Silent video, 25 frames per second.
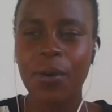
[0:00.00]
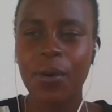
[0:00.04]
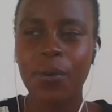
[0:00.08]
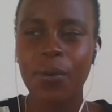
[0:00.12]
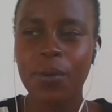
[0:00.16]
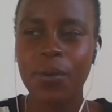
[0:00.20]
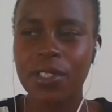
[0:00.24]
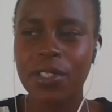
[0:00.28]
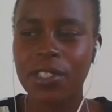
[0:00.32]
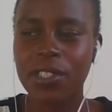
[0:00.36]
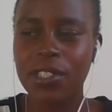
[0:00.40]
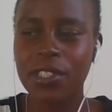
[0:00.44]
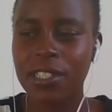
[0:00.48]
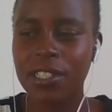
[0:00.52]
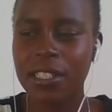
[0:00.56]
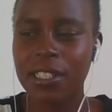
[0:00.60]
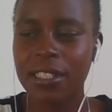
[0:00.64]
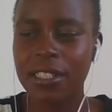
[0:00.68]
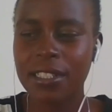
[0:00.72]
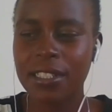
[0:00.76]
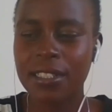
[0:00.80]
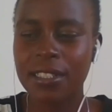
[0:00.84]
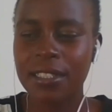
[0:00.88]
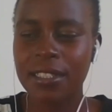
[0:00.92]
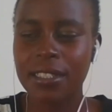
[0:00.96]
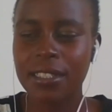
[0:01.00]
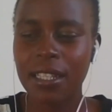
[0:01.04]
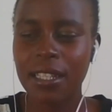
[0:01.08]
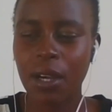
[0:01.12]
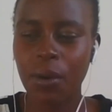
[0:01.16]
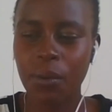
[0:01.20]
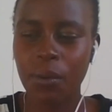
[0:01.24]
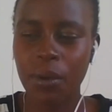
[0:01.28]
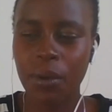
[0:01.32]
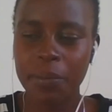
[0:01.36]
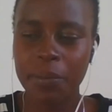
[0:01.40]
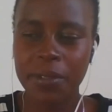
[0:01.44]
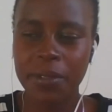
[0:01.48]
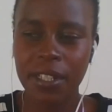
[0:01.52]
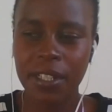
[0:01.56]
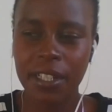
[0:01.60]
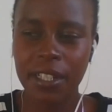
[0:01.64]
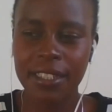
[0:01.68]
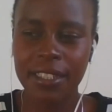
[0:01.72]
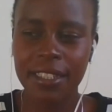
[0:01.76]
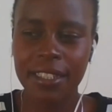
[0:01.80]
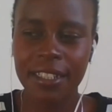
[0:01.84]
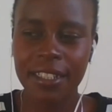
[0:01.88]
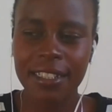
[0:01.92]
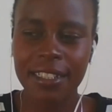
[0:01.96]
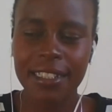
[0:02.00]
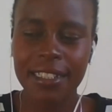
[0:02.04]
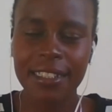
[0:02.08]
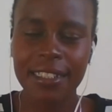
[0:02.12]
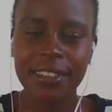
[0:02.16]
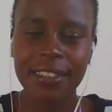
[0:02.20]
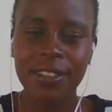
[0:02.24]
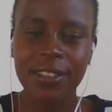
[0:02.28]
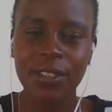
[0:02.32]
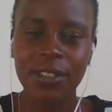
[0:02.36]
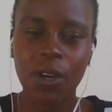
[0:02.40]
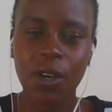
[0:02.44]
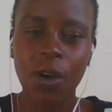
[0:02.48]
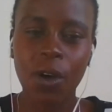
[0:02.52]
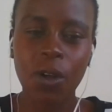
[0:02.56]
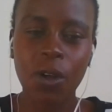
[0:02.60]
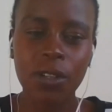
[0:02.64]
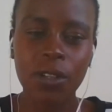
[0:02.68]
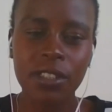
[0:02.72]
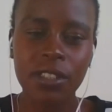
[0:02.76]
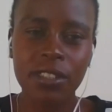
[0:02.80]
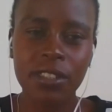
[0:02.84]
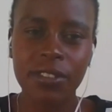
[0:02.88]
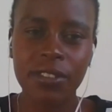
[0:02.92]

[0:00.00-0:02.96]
which is a website that lists all the